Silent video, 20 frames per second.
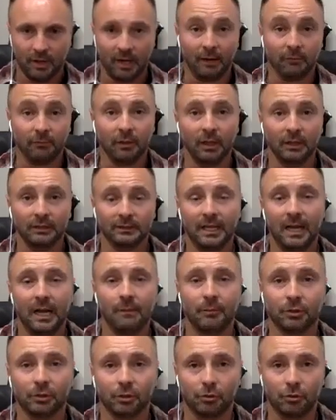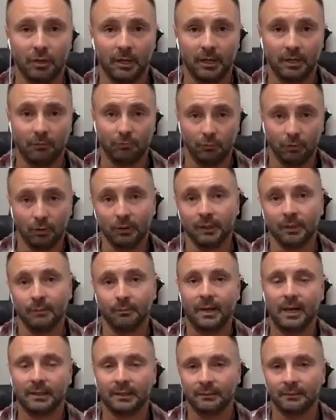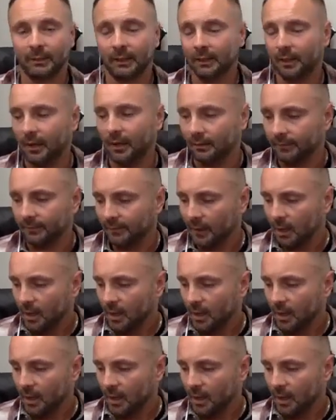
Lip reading: I realized how much credit really impacted my life.